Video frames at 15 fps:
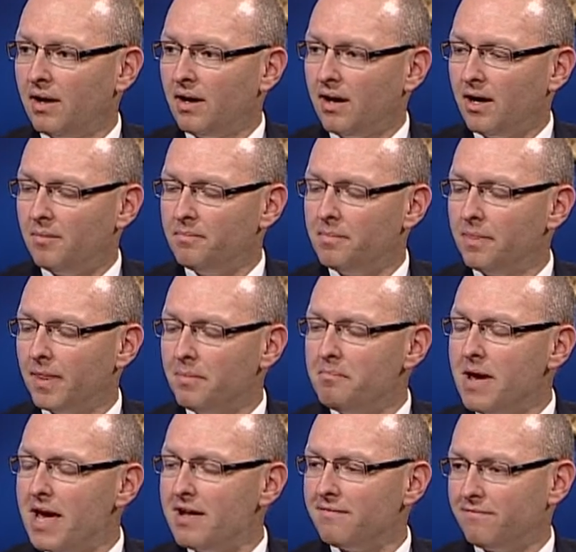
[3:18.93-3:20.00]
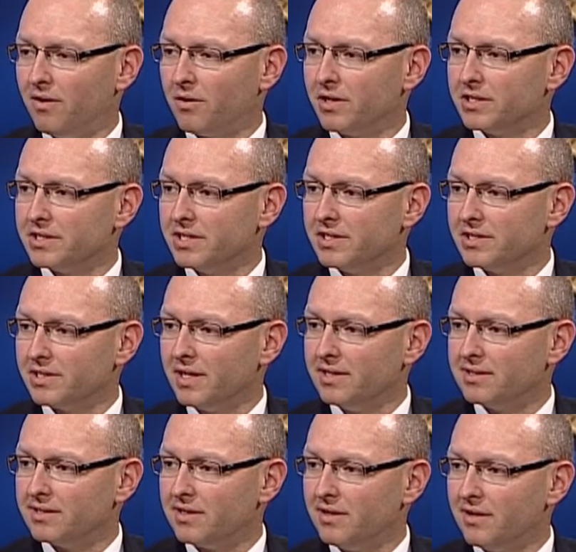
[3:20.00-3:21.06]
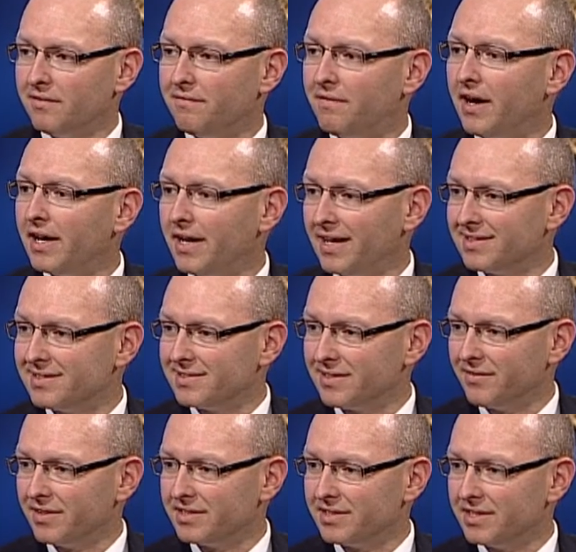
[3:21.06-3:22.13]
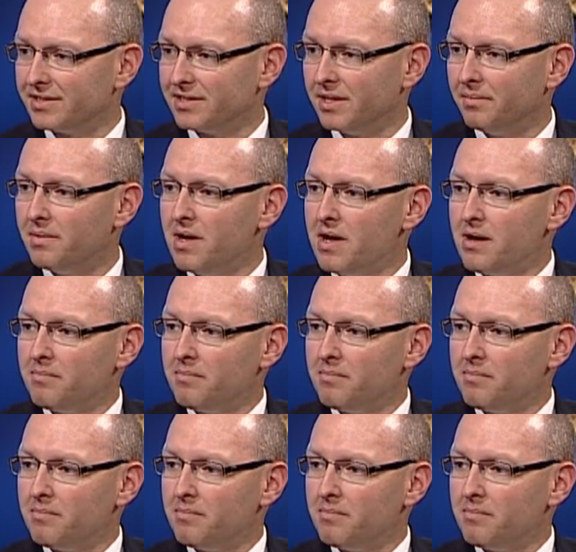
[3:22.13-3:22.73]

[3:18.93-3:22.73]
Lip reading: The main focus is the finances of the system,